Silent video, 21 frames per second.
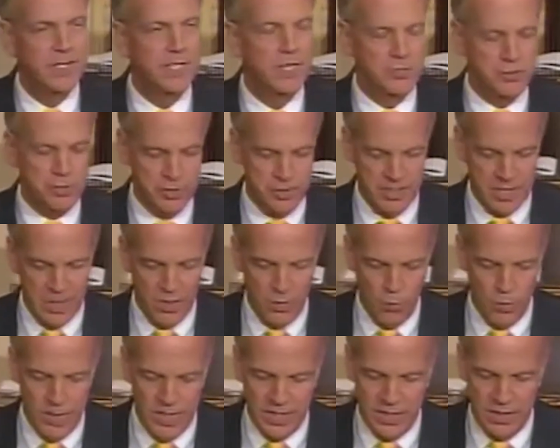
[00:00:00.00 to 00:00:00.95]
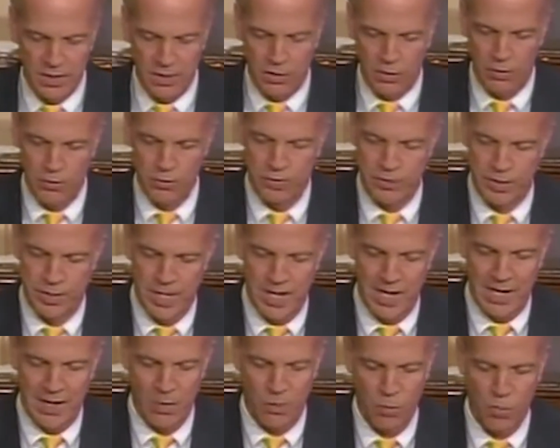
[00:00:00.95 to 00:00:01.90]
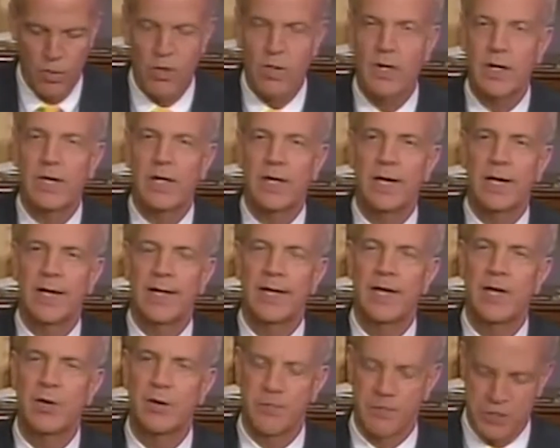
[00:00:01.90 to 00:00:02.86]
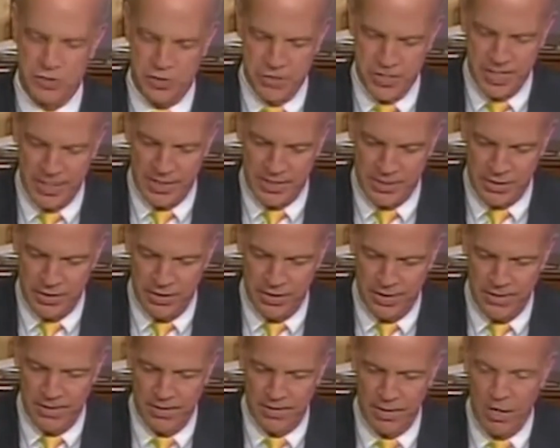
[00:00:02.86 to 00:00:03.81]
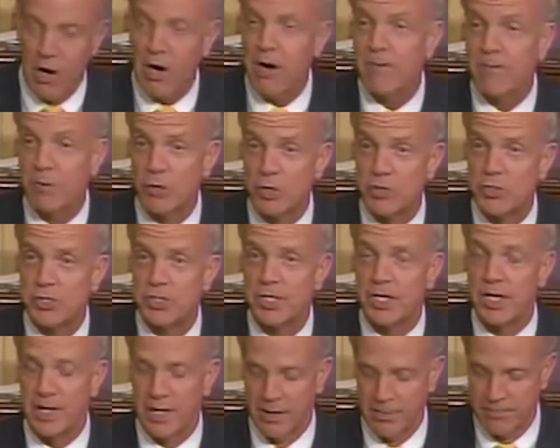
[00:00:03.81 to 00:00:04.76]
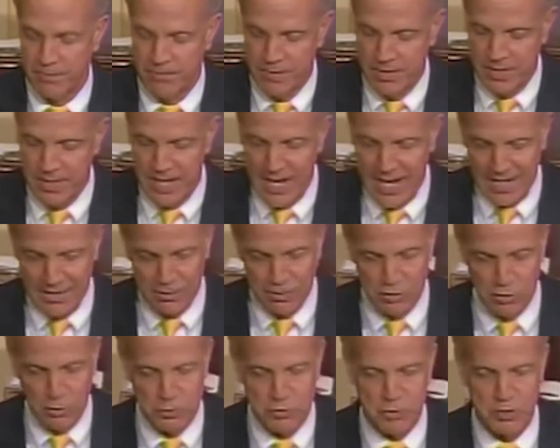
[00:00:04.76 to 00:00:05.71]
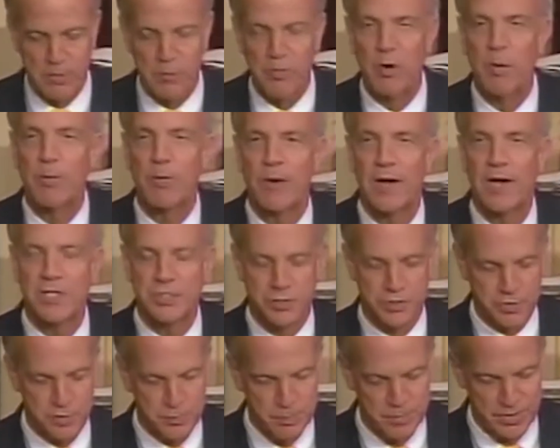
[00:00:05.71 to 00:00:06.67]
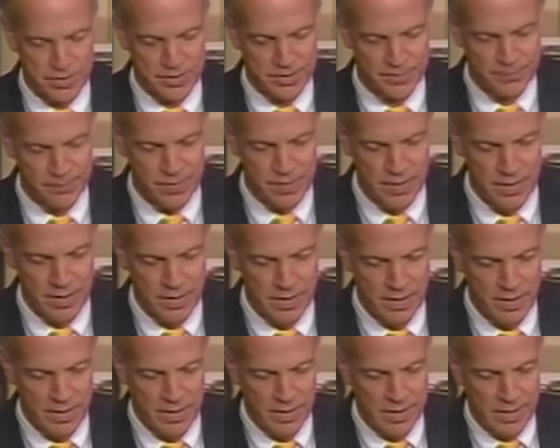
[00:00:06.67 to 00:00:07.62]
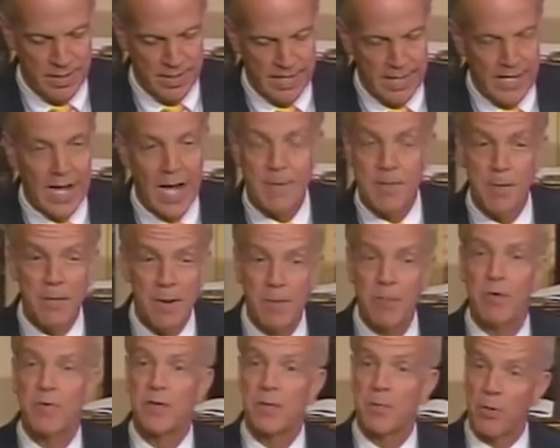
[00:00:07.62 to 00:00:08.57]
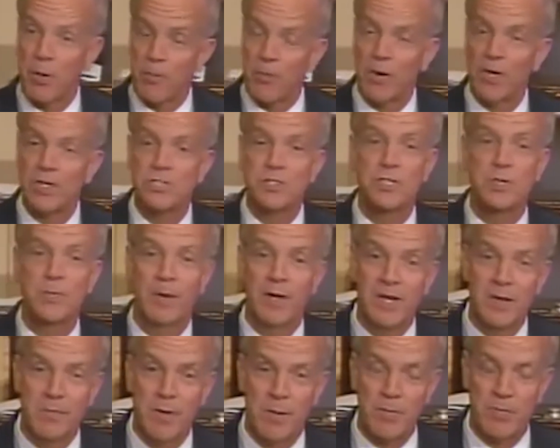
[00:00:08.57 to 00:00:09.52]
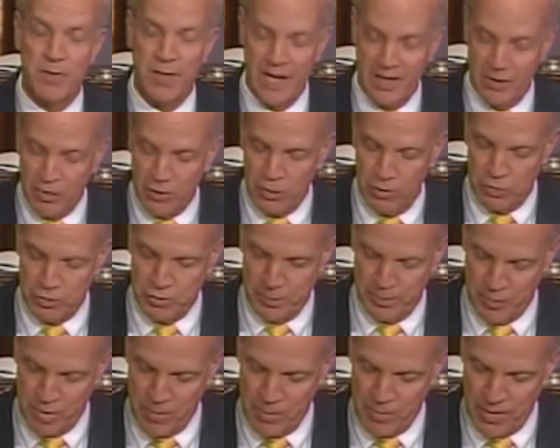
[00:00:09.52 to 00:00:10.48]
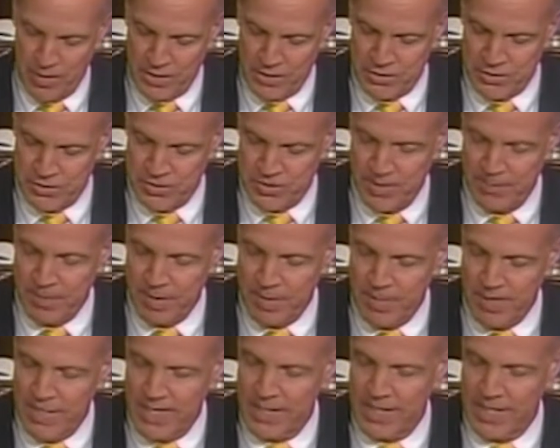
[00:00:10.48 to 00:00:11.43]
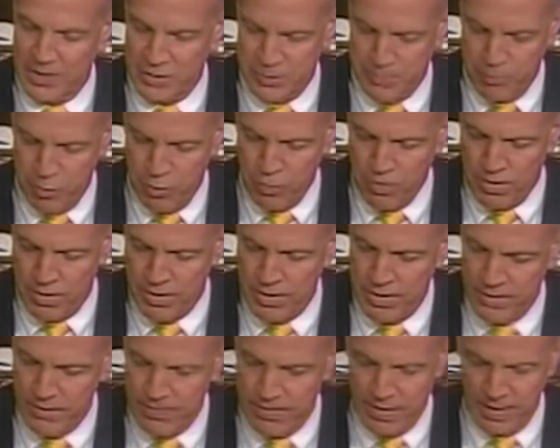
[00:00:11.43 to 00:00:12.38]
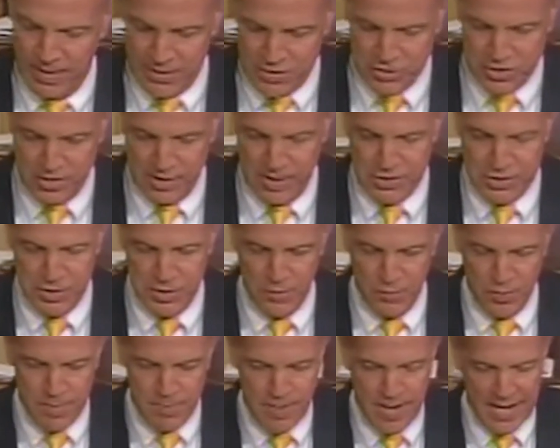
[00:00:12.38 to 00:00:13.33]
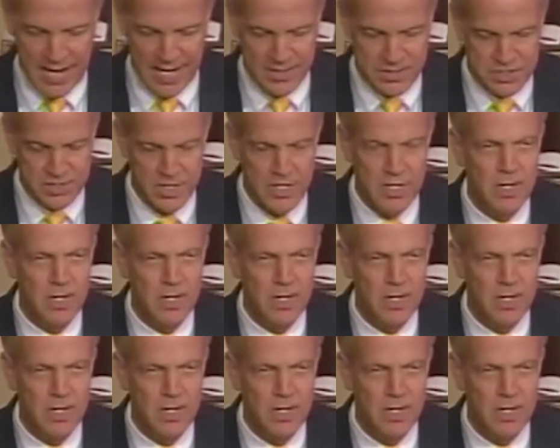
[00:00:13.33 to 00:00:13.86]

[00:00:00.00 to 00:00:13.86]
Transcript: yesterday we concluded our work here in the Senate on our version of the Agricultural Appropriations Bill. I'm a member of the Appropriations Committee, a member of the Agricultural Appropriations Subcommittee, and I supported the legislation that we passed.